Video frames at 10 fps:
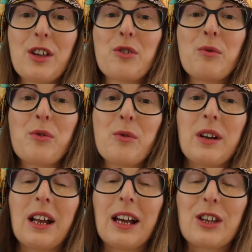this short
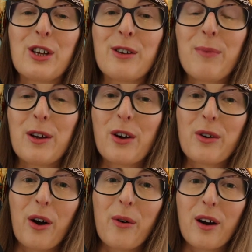story collection by
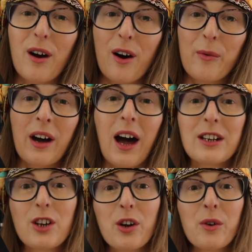Yoko Ogawa.
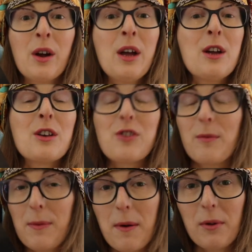I know
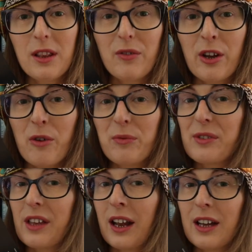so many people love her
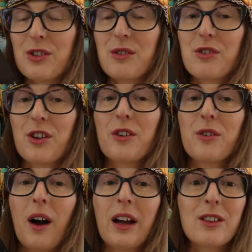novels, and I do
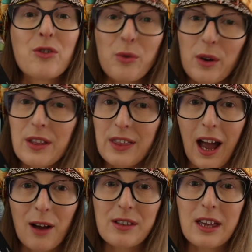too. I enjoyed The
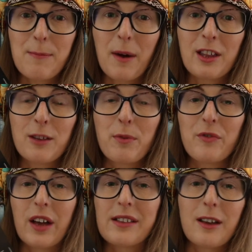Housekeeper and The
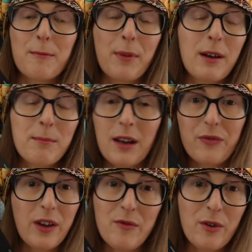Professor, but my
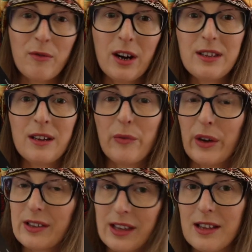favorite writing of
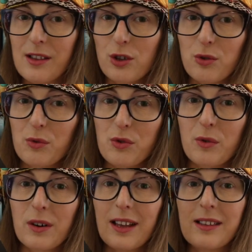hers is her short
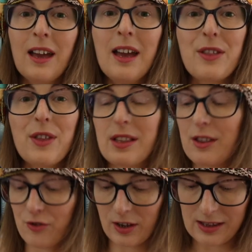stories. This
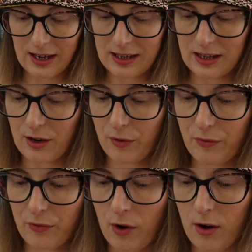is translated
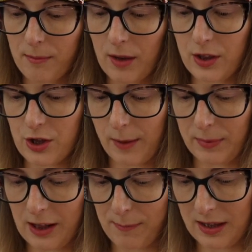from the
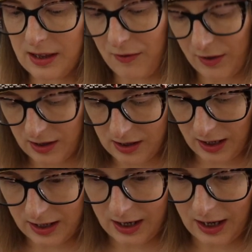Japanese by Stephen
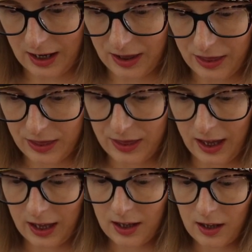Snyder,
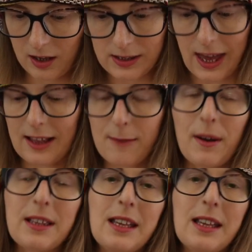by